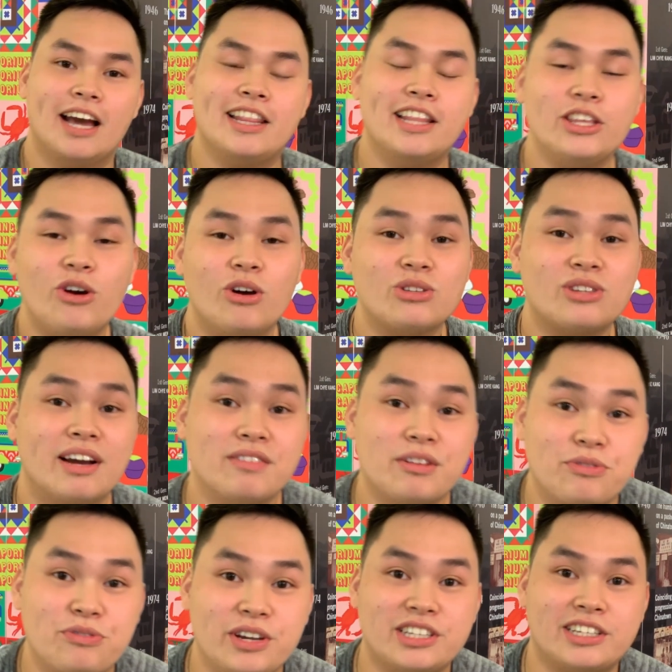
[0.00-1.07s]
And then you also have the
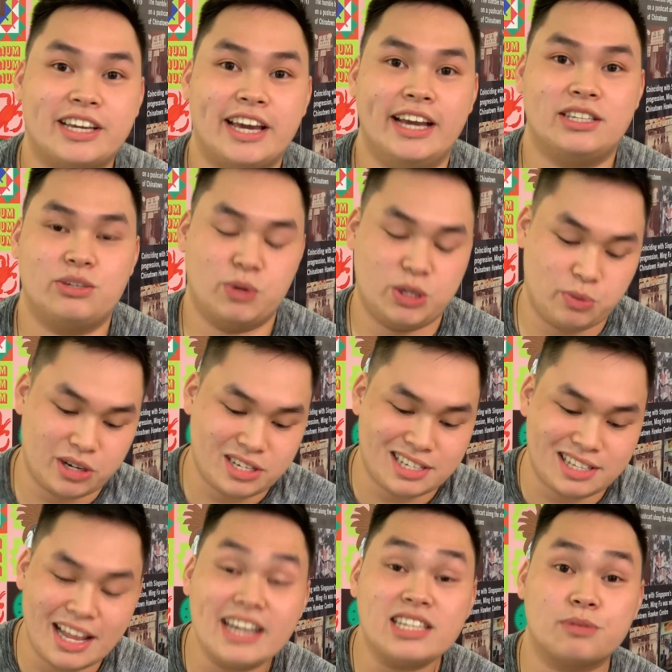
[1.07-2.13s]
fish cakes, which were
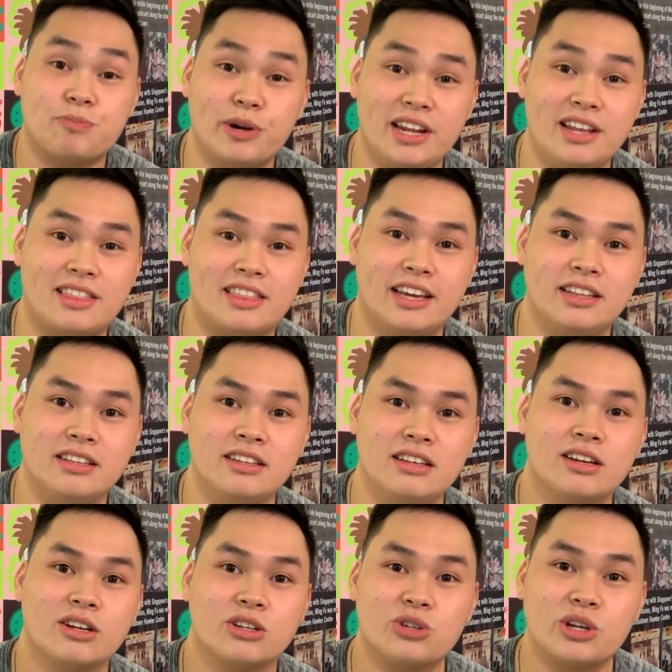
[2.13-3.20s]
sliced pretty thin.
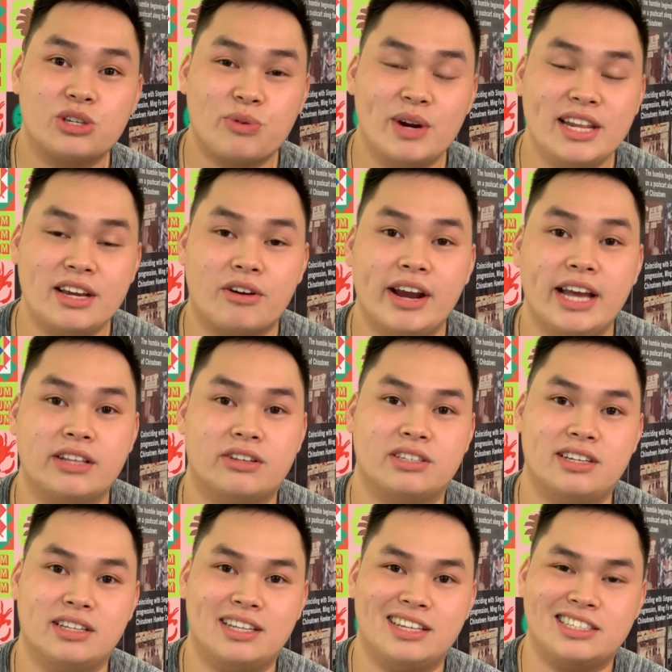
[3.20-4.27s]
So it's really great because
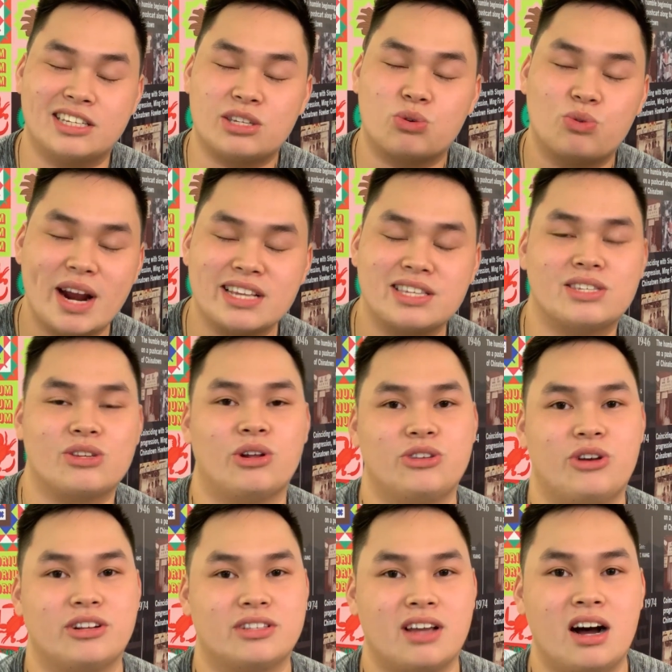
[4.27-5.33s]
it just rests on
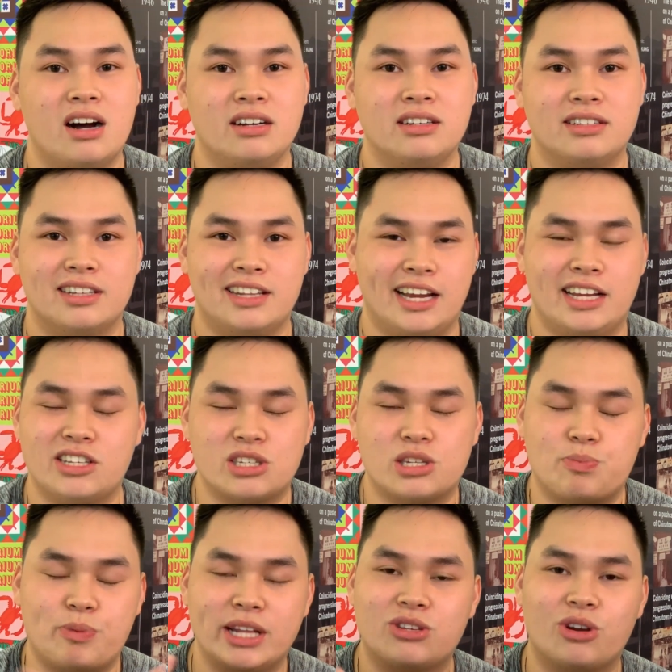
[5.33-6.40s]
your tongue. Like it just
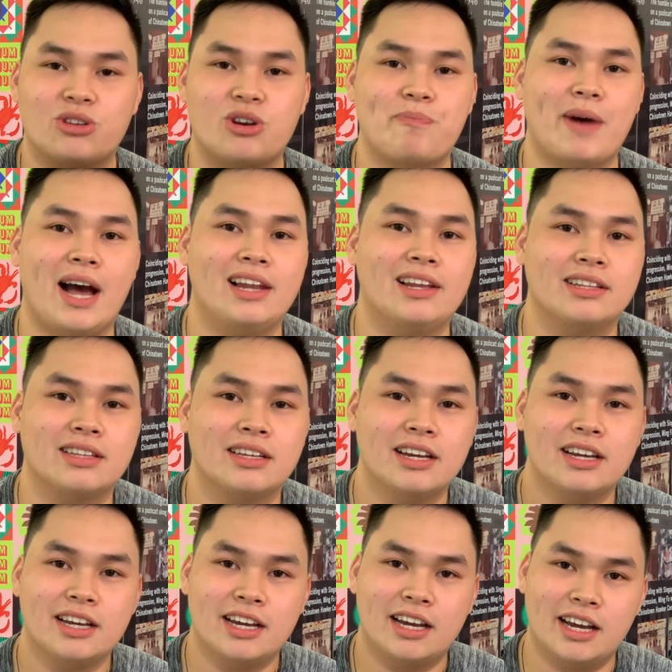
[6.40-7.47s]
spreads on your palate.
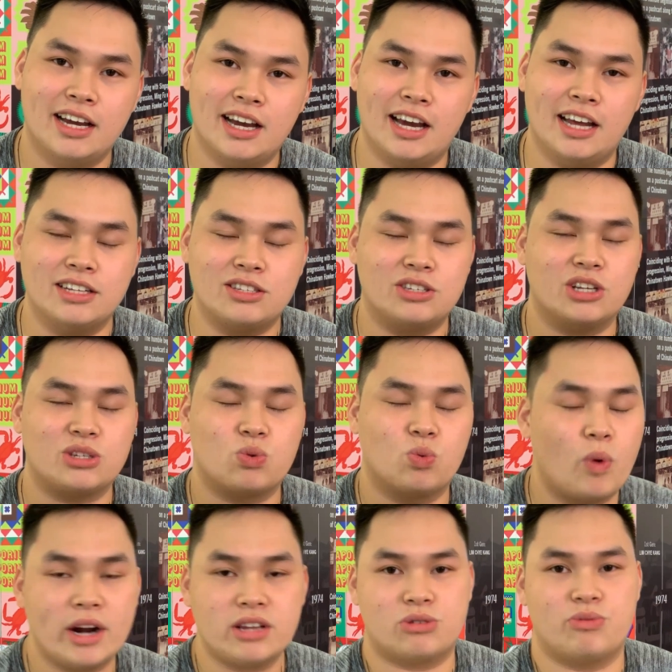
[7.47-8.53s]
It just
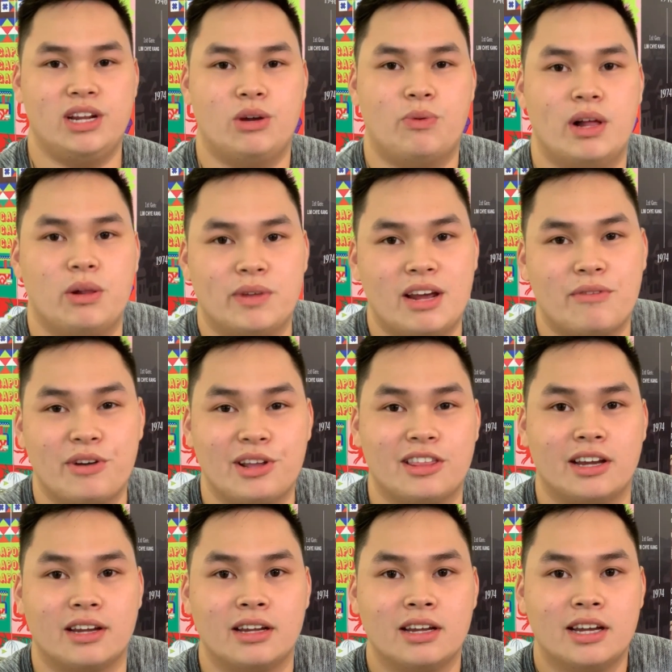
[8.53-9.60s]
works really well with
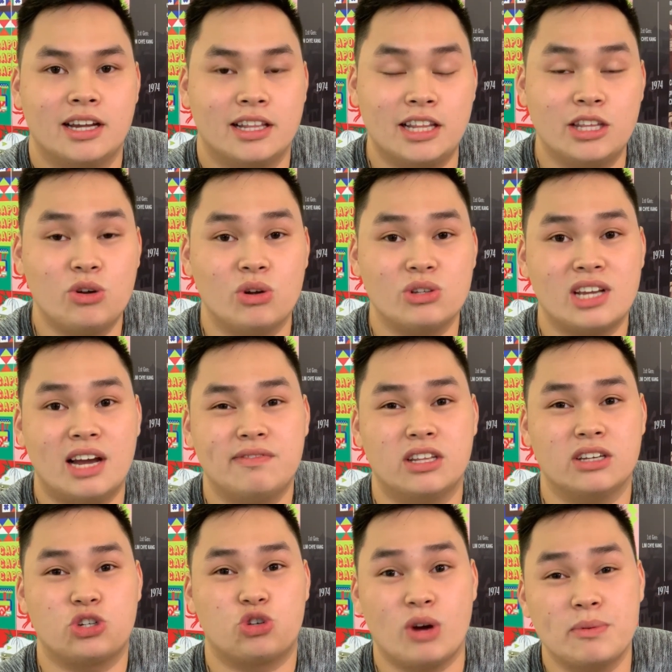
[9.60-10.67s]
everything. And then you also have the
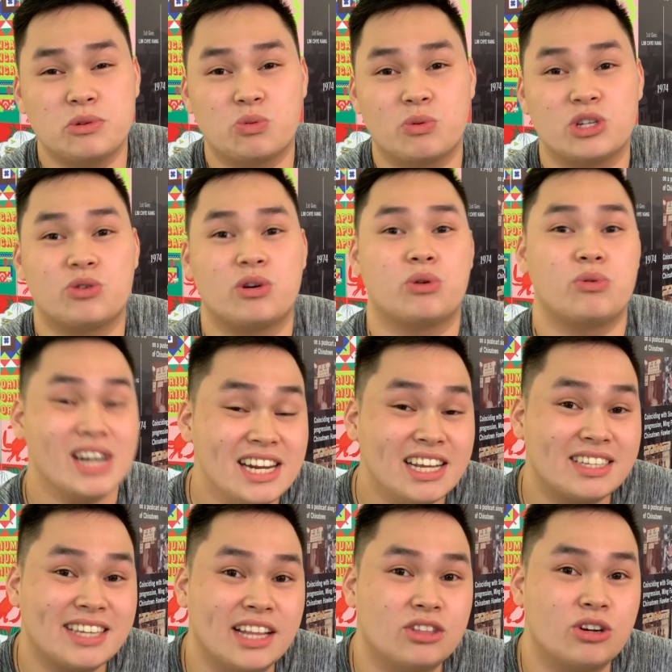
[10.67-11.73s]
shrimps, which were really
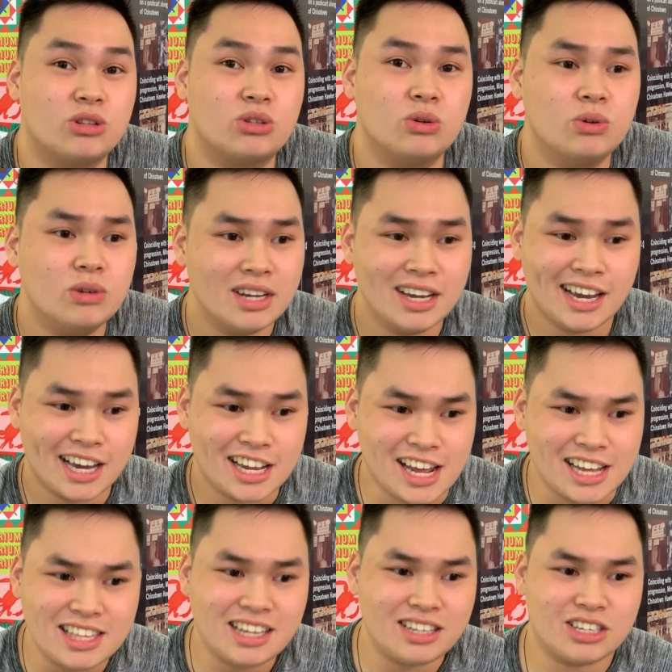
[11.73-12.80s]
tender too. And I
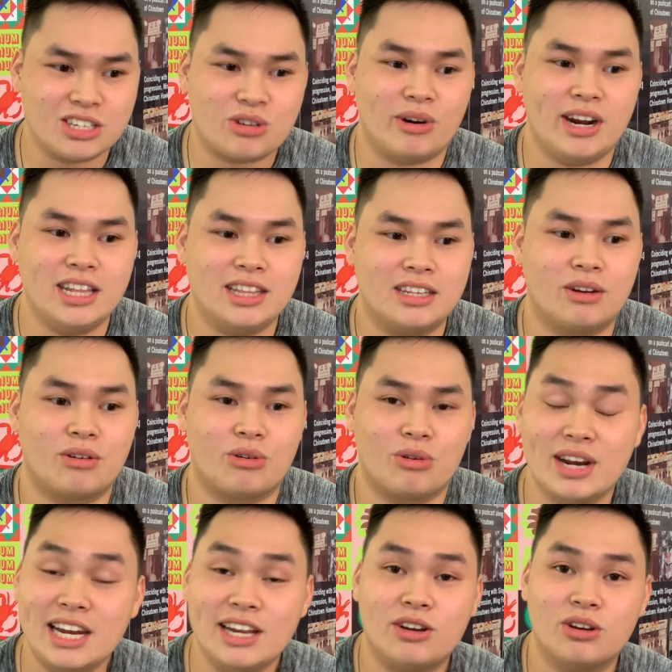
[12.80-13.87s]
think it just created a
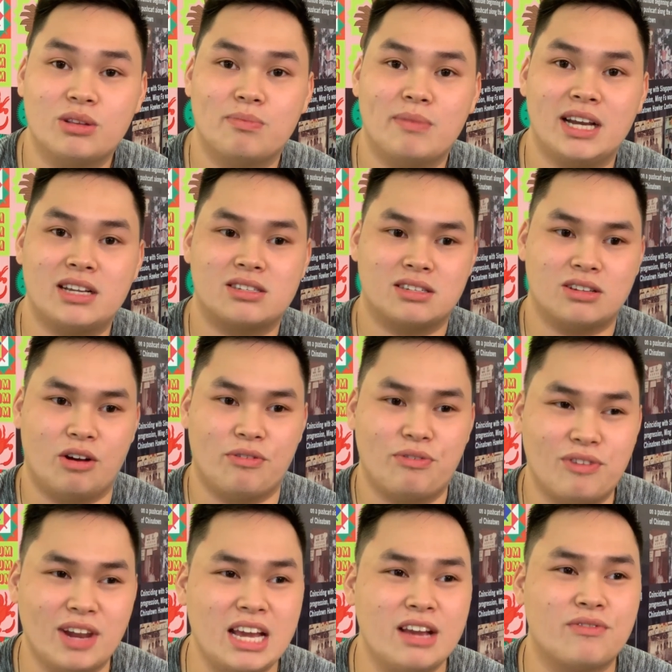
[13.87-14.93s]
really good mix of
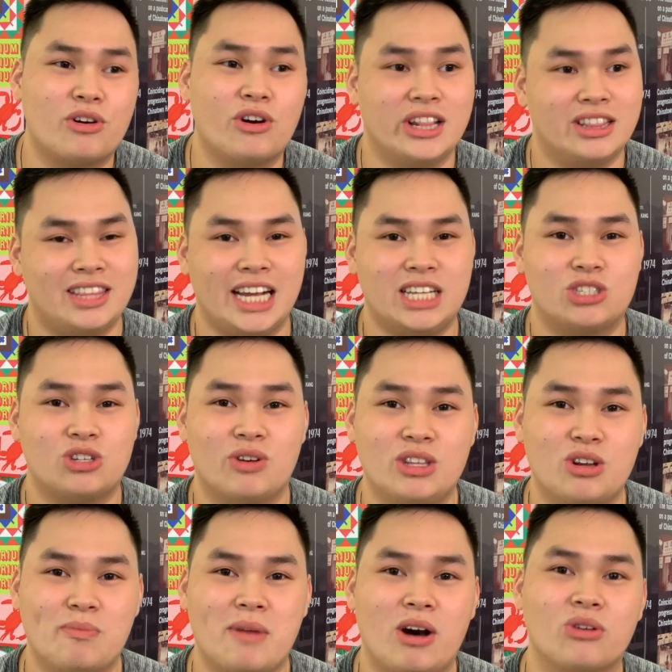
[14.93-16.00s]
flavor and texture in
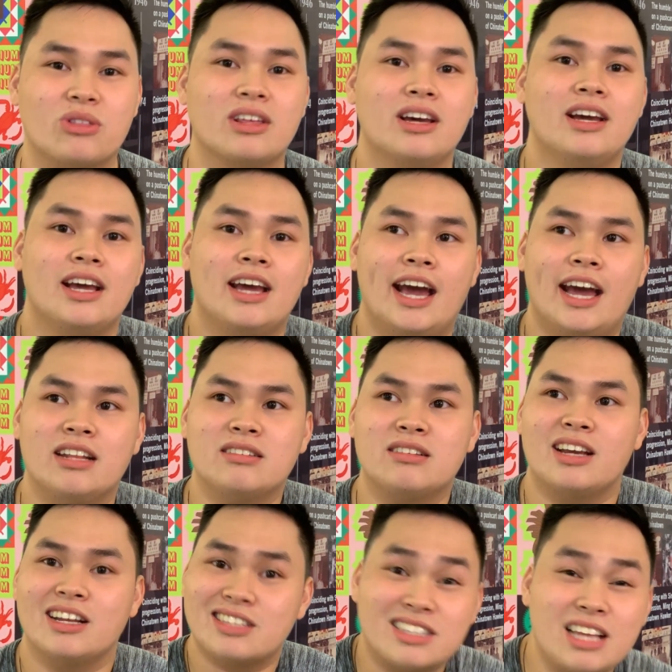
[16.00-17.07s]
your mouth. And
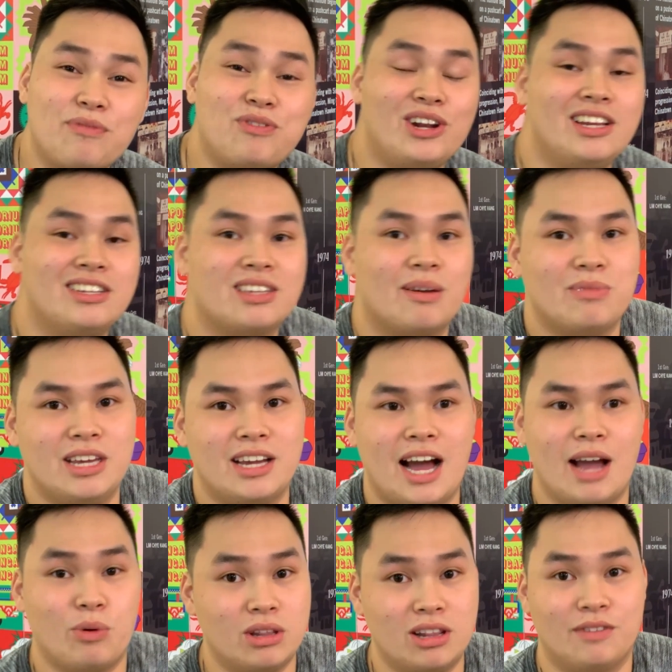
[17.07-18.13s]
it's definitely something I
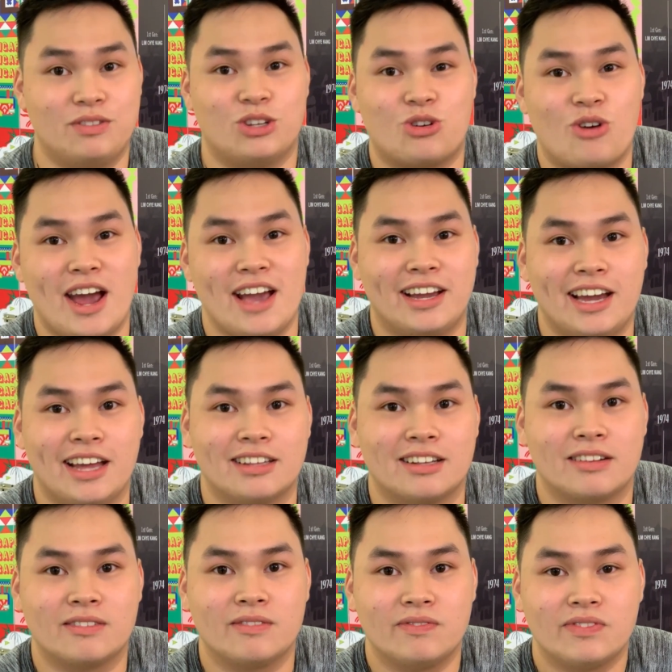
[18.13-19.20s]
would love to try again.
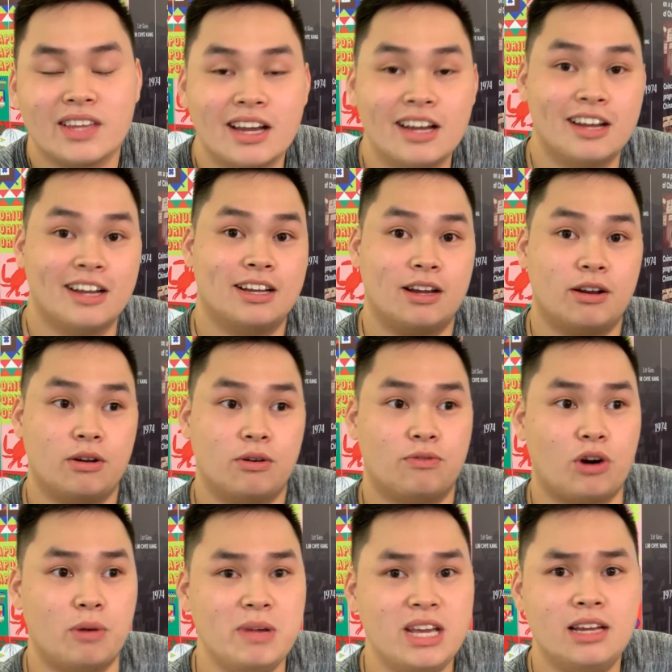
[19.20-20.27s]

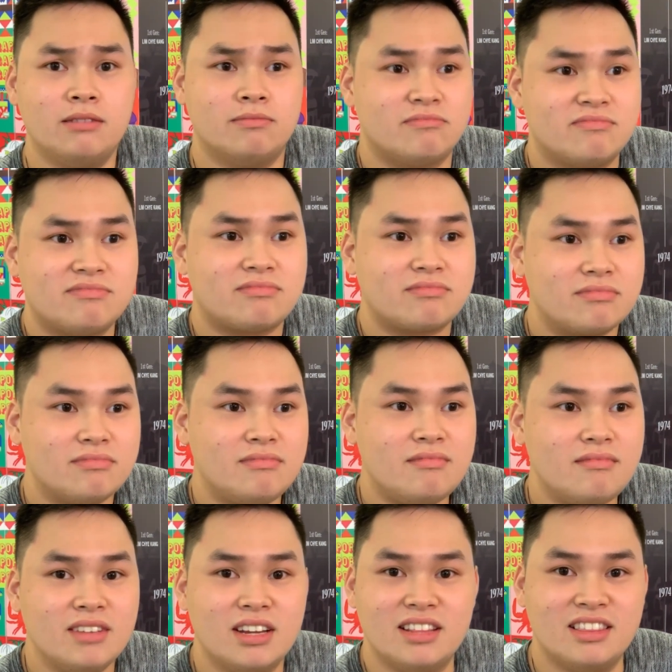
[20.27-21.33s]
For me,
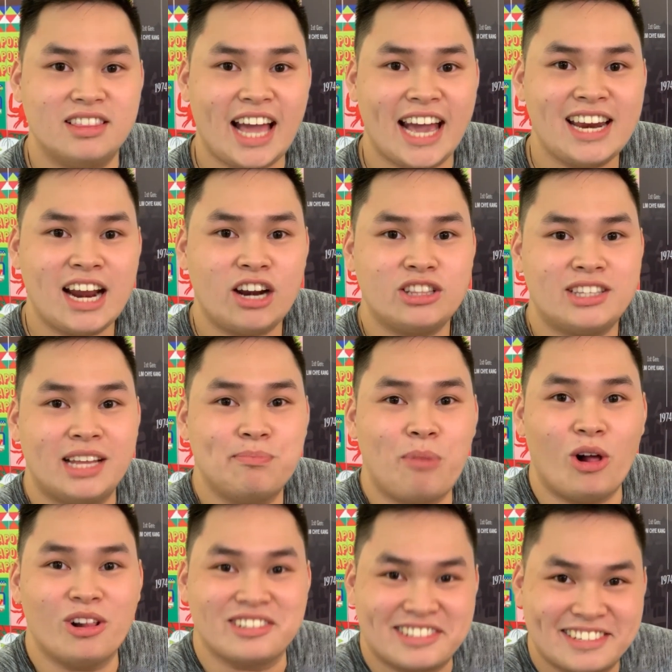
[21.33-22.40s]
9 out of 10
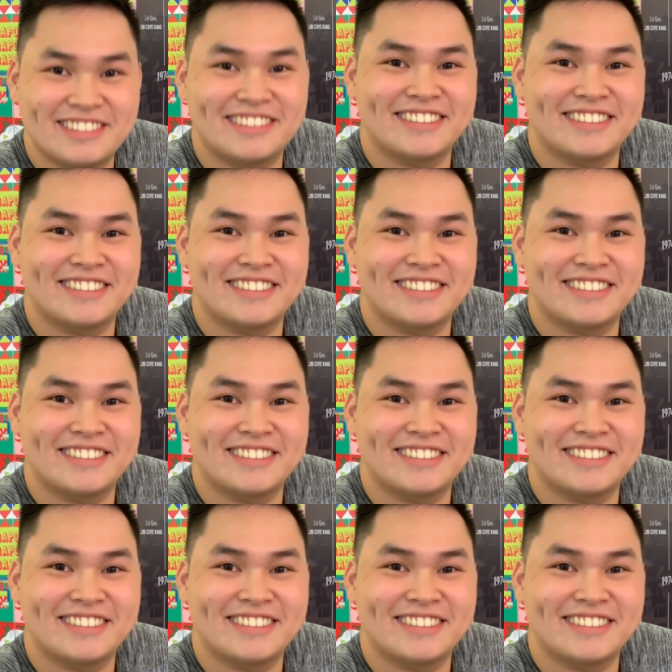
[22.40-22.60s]
balls.